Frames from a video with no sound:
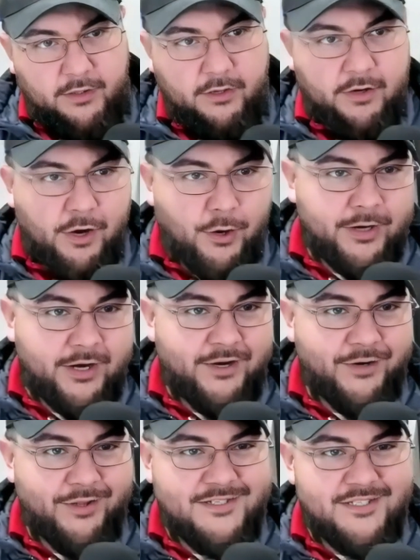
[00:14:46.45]
And I
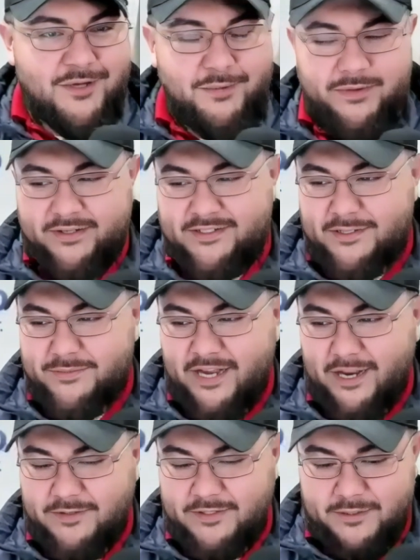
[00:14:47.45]
know that's something
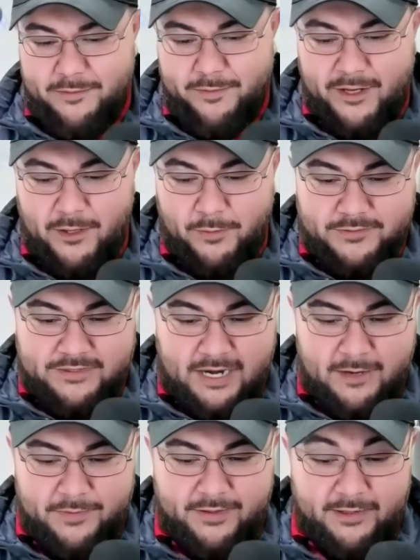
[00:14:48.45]
sometimes a debatable
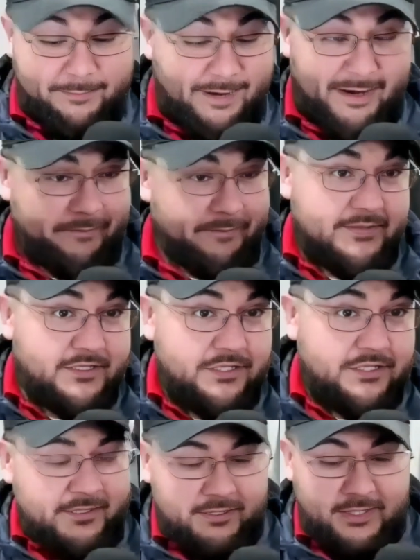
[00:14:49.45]
topic, and I'm not even
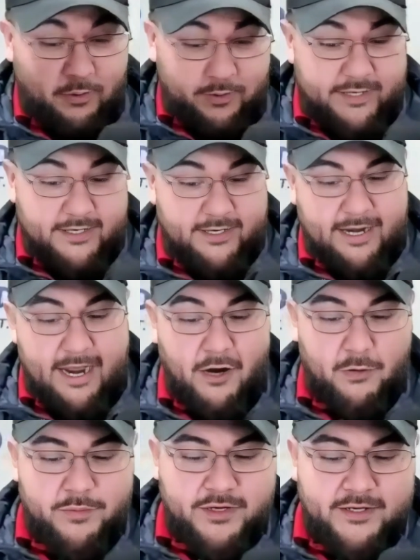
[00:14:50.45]
suggesting that we hit it
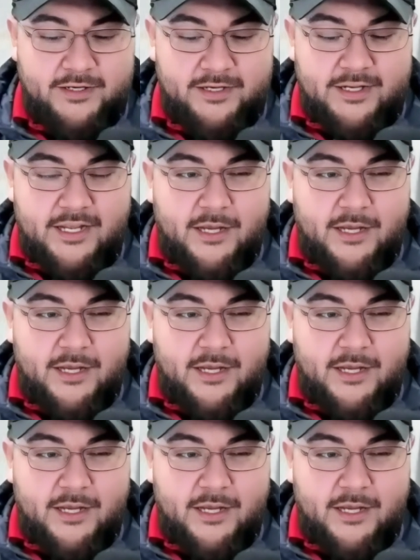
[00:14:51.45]
now, but